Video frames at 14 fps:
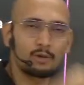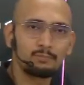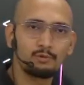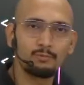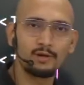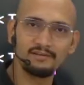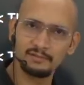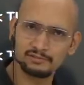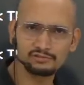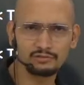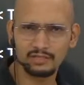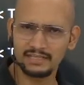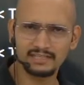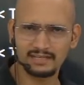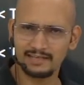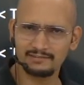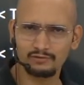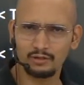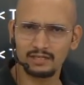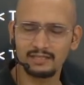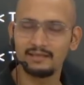to bottom, it should increase
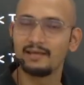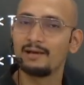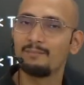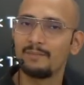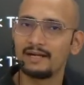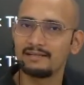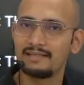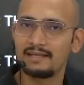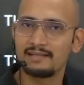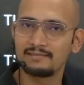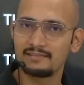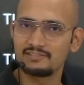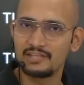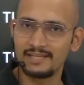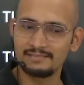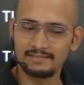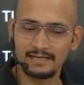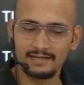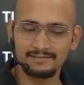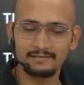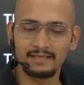only. But there is a change, that
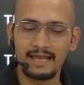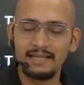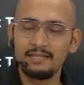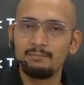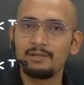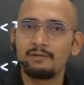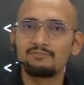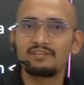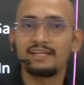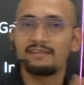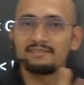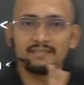is gallium becomes less than